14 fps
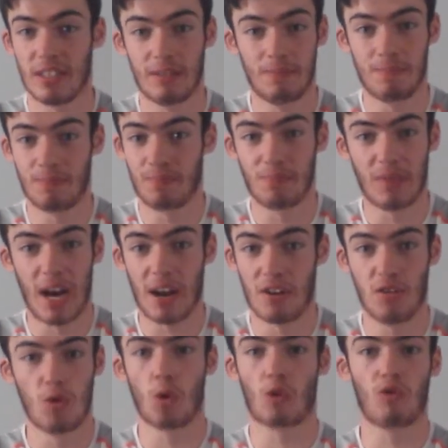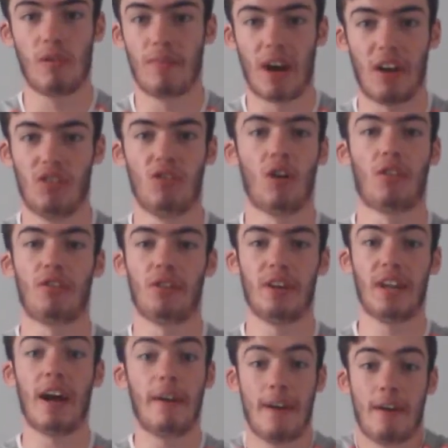They had no grip, they had nothing,
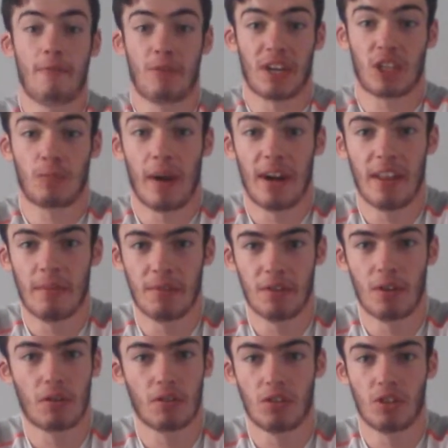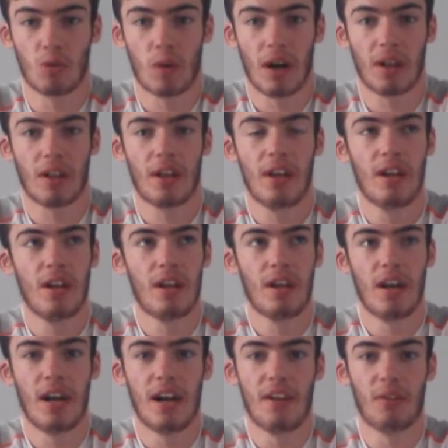and everyone expected them not to do well,
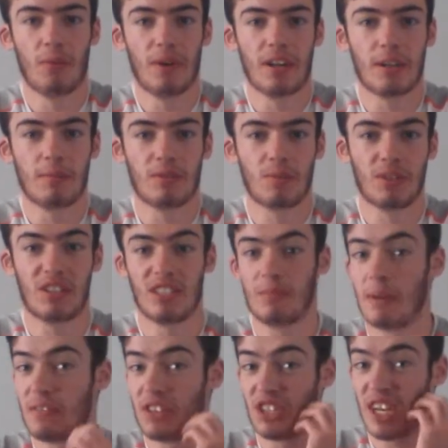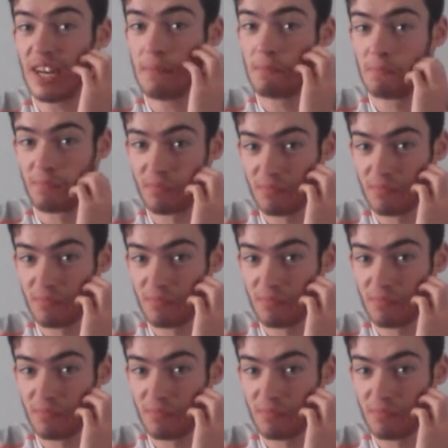the Williams, which is a bit of a shame.